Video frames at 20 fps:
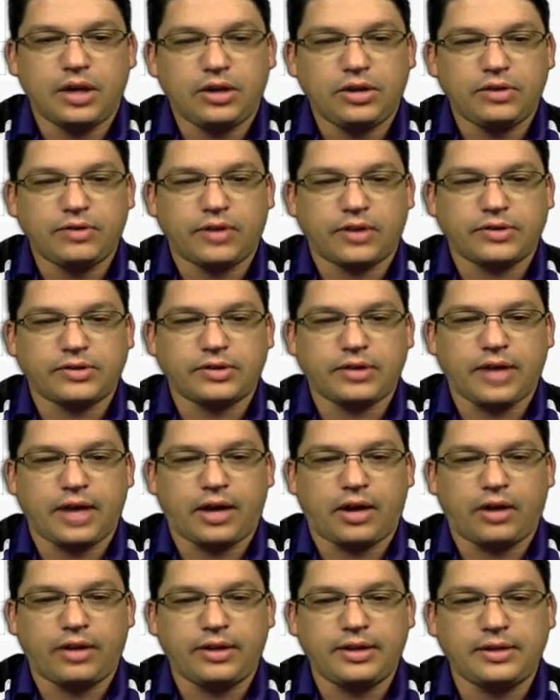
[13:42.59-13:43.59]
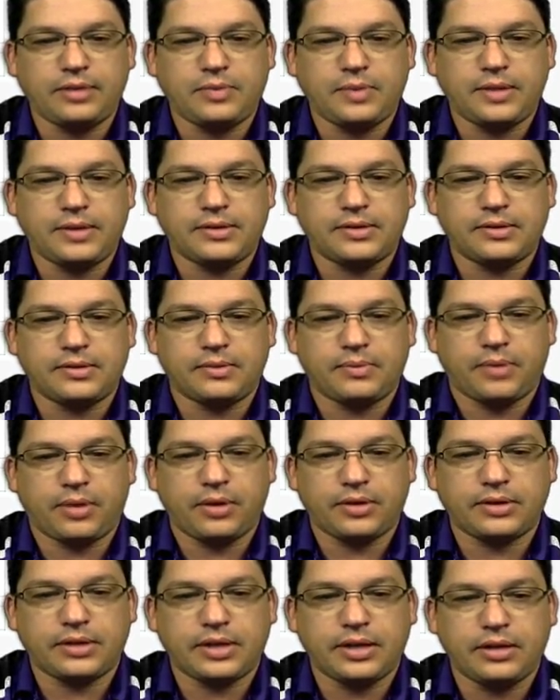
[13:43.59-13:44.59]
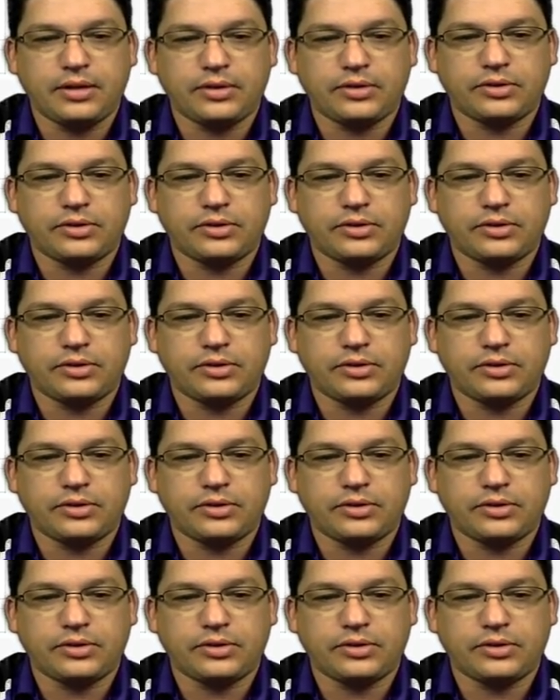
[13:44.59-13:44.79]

You've also got all these pieces and parts here.